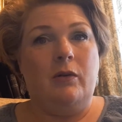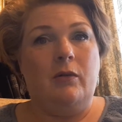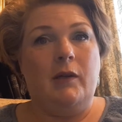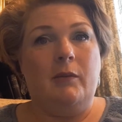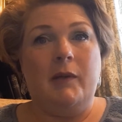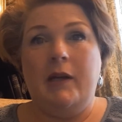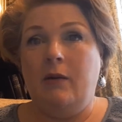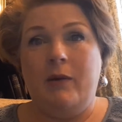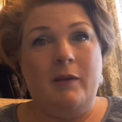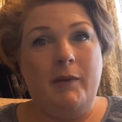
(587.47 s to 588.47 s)
Well, but I
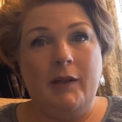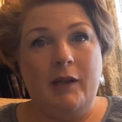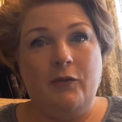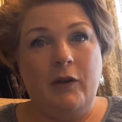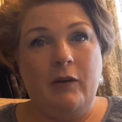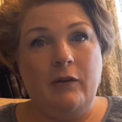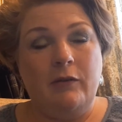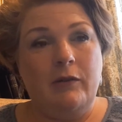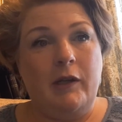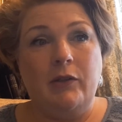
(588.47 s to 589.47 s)
don't want to be like
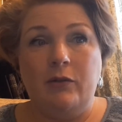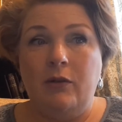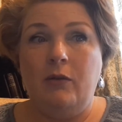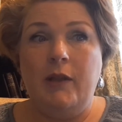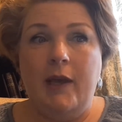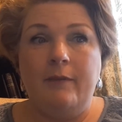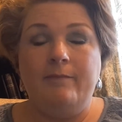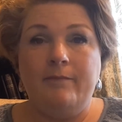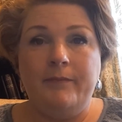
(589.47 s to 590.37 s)
Pharaoh. I do know that.